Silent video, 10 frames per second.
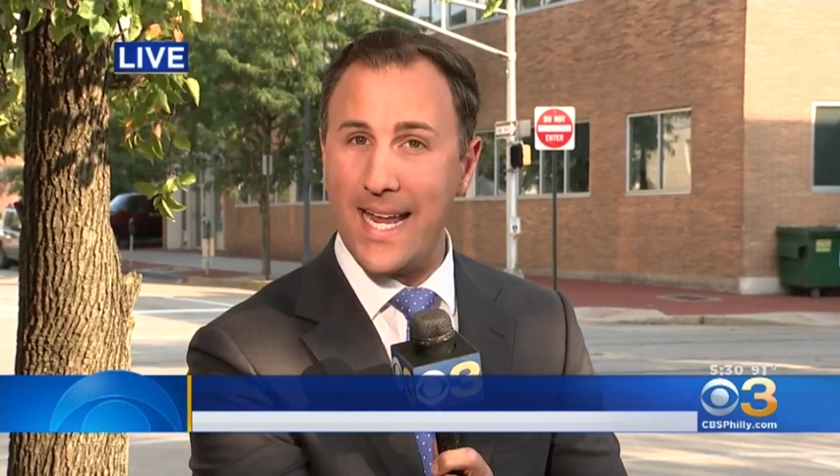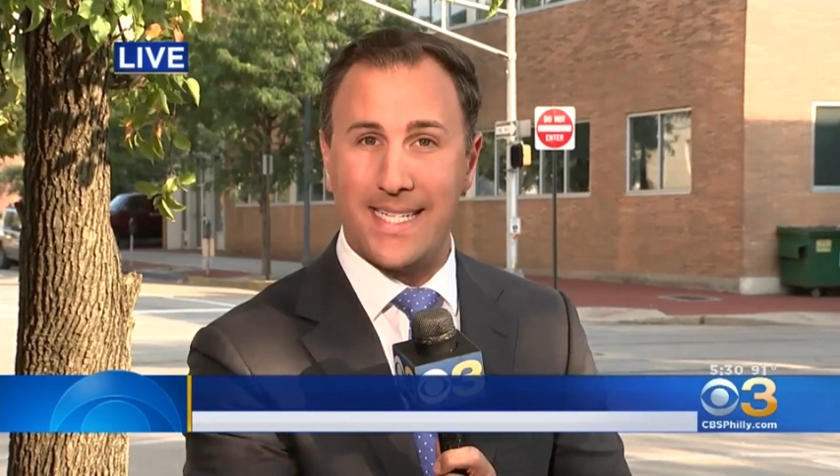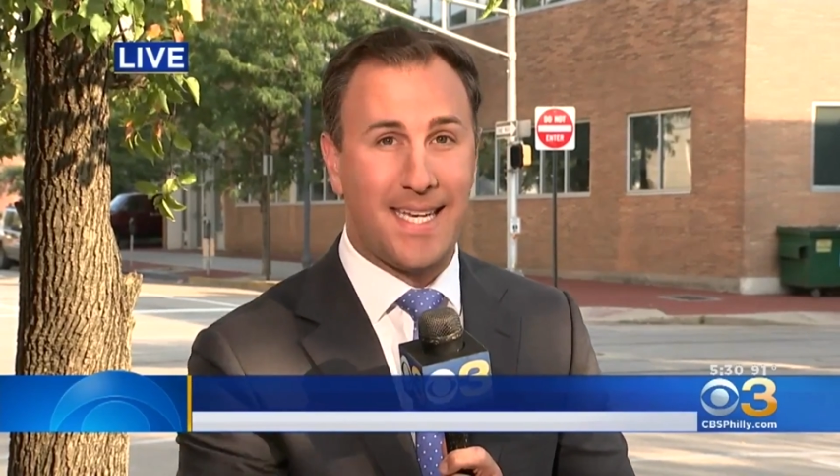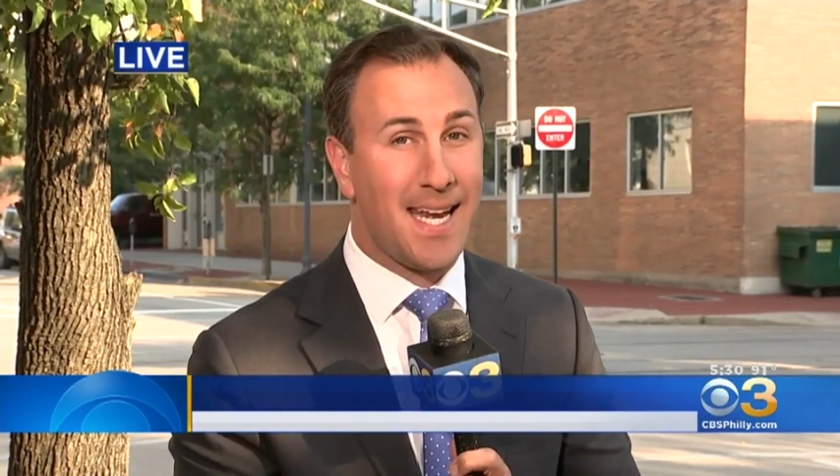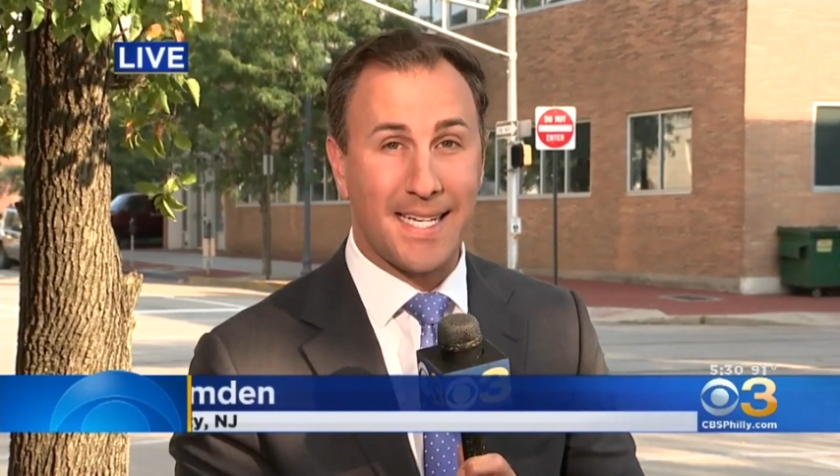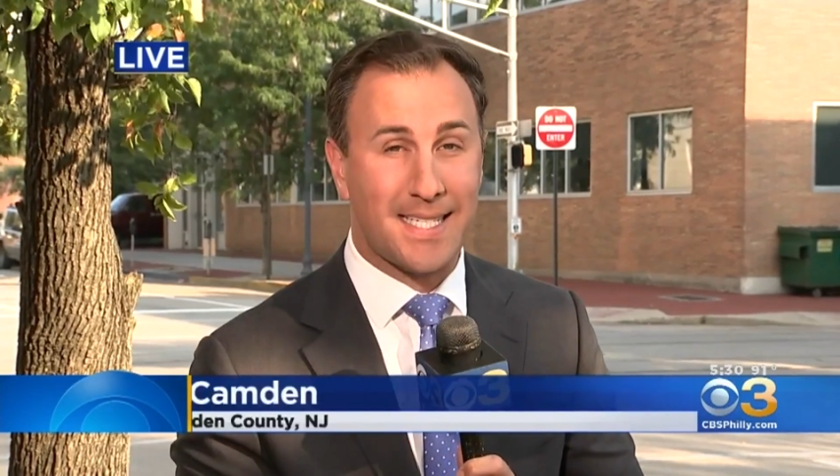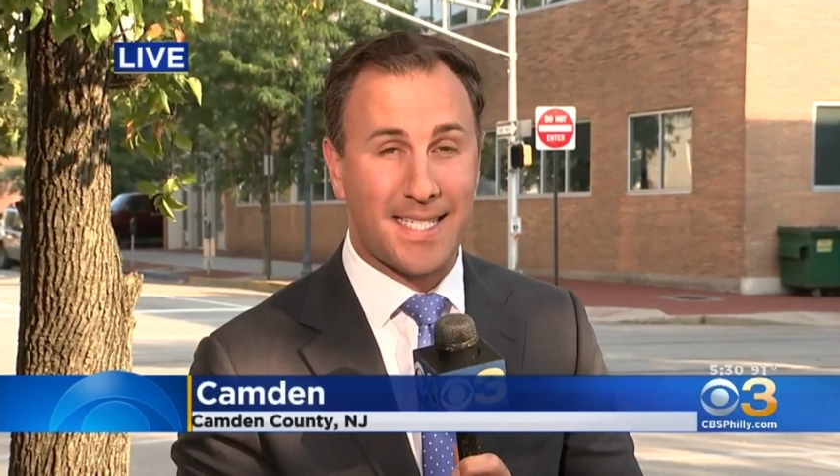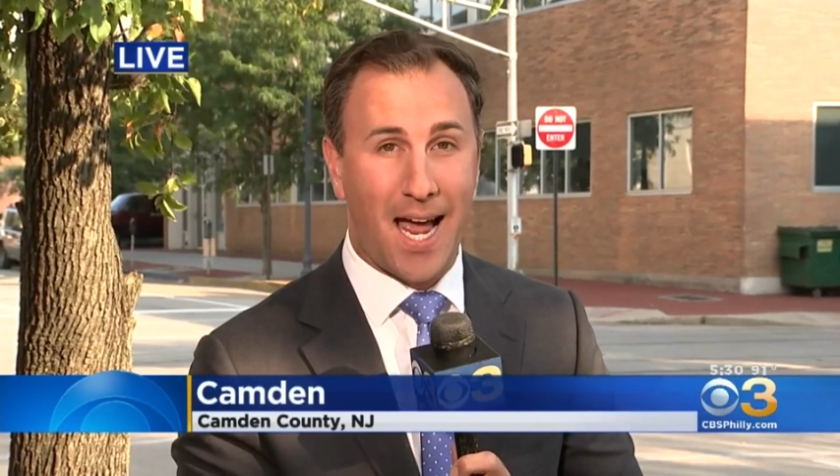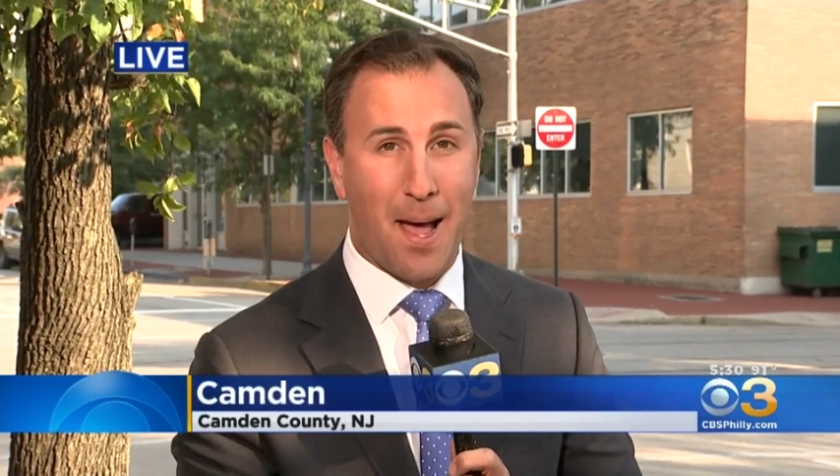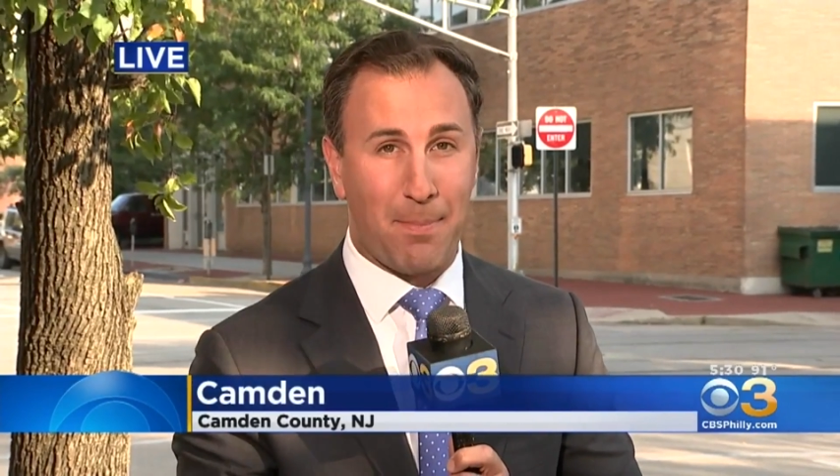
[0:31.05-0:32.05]
It didn't
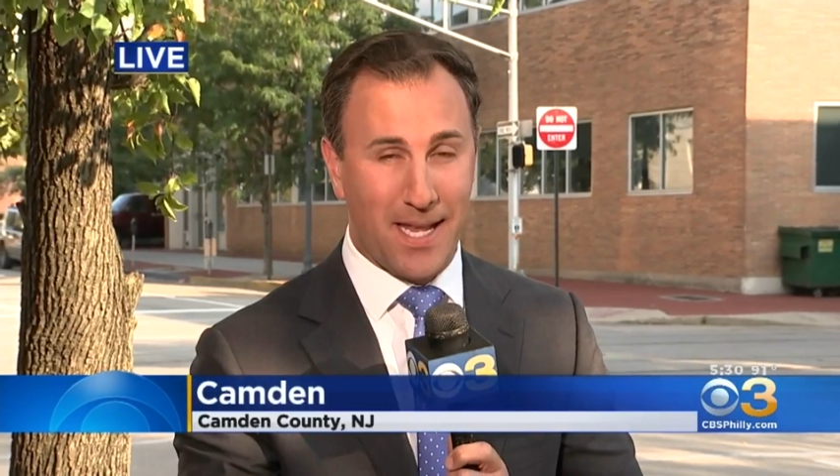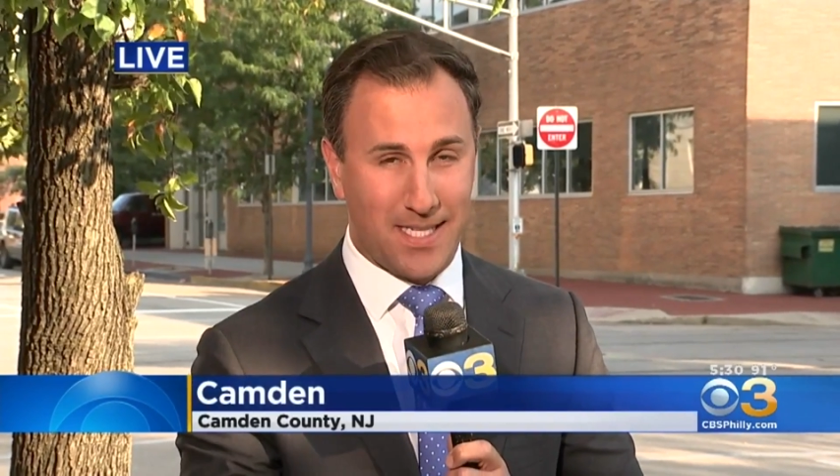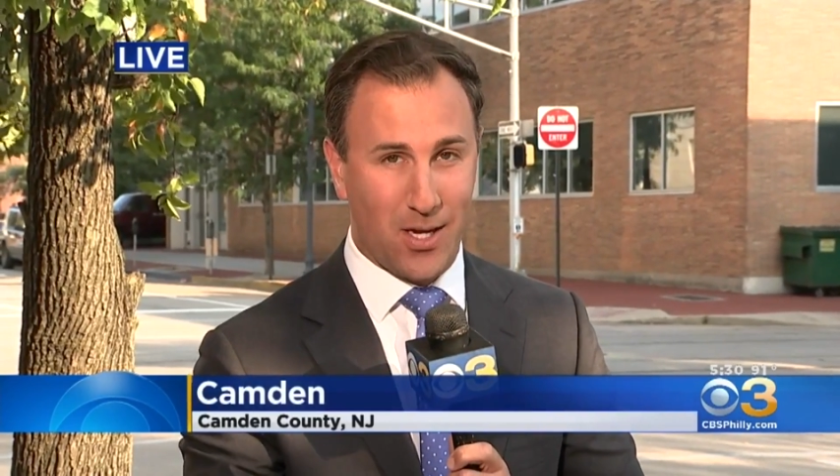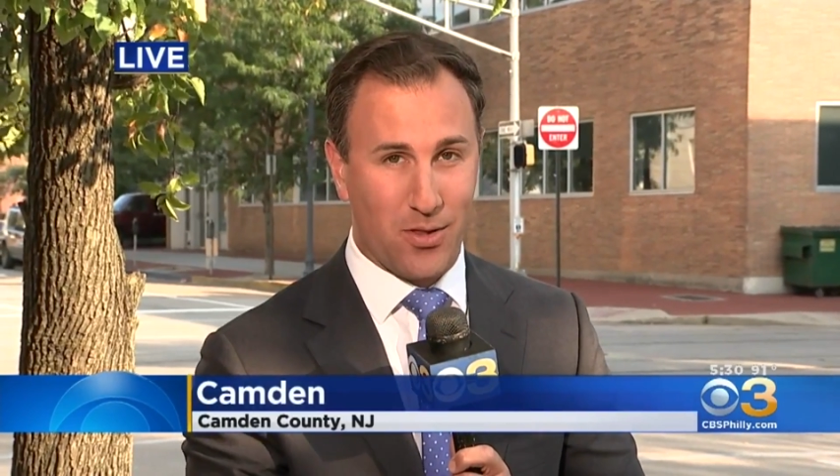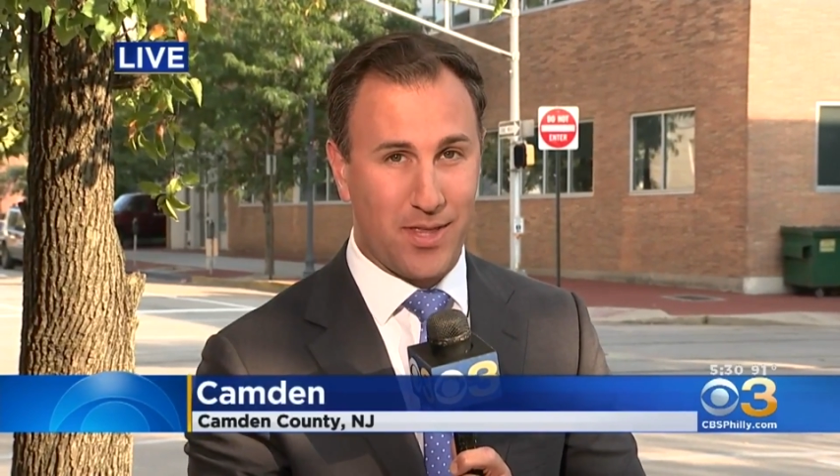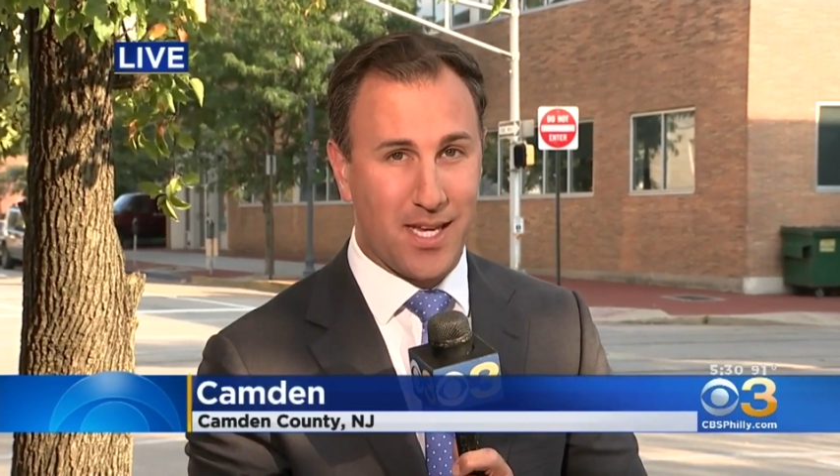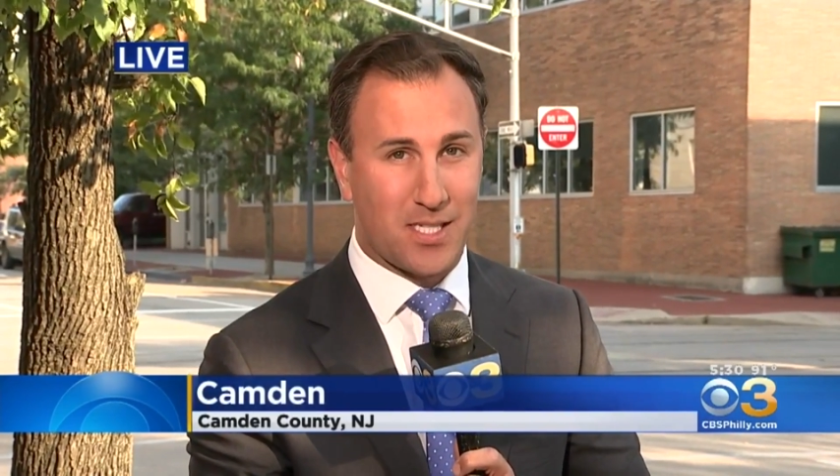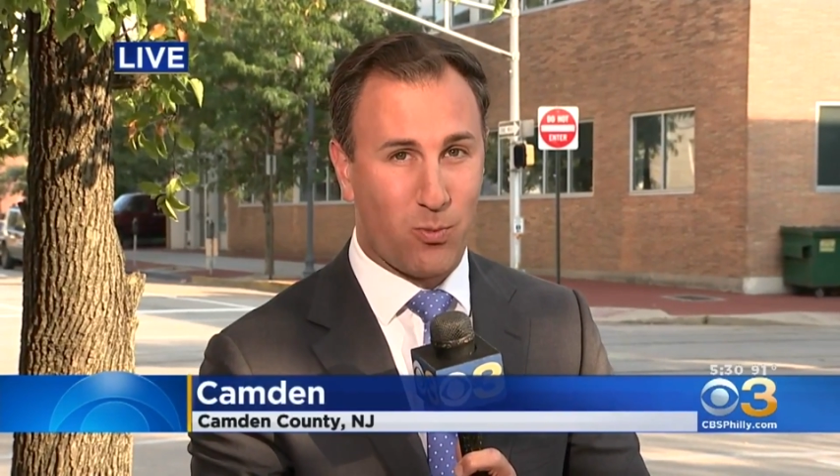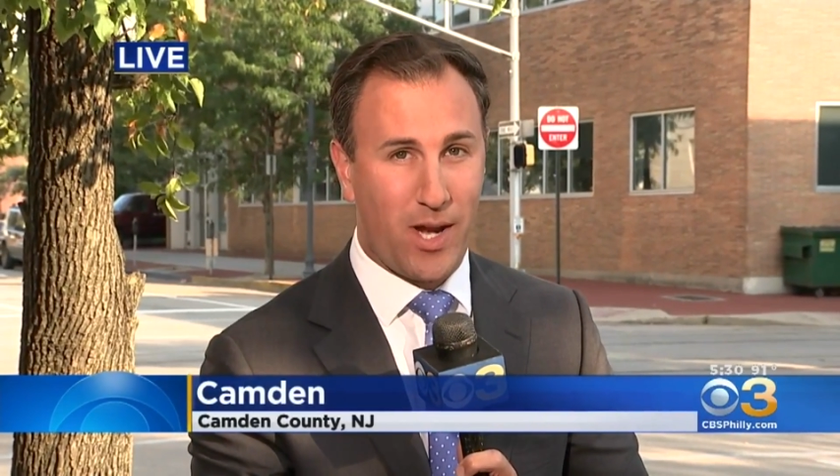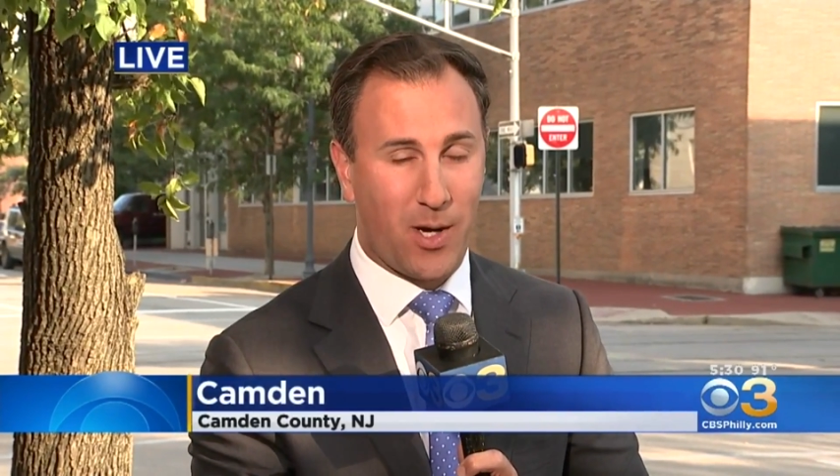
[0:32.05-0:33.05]
stop until
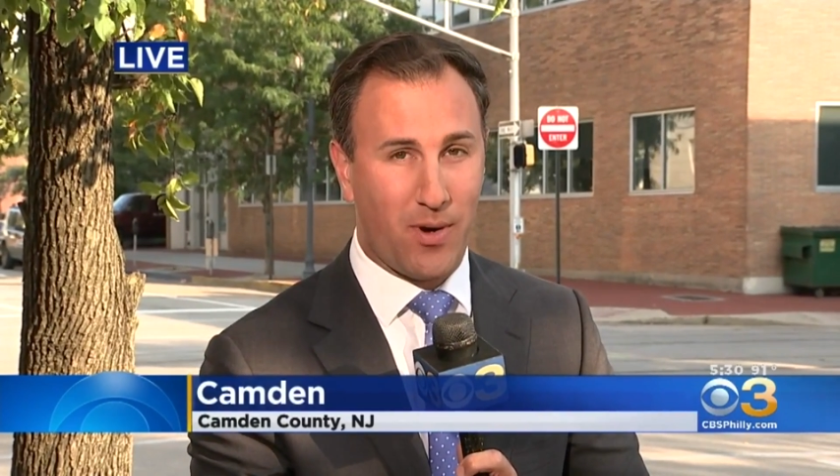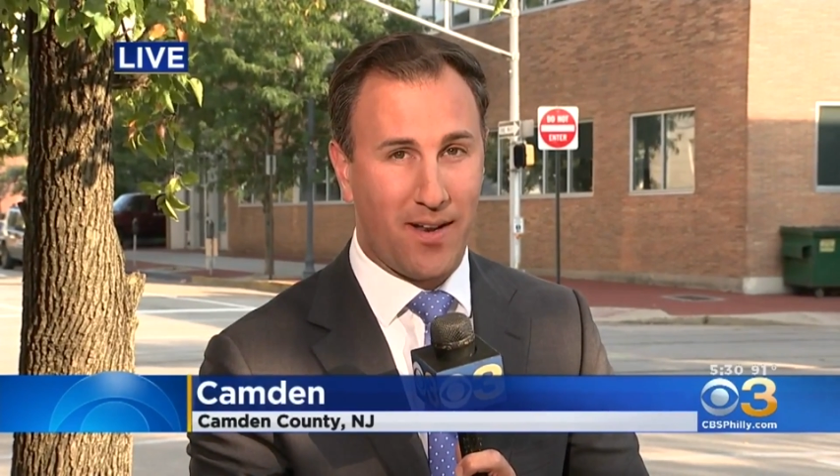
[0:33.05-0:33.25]
this week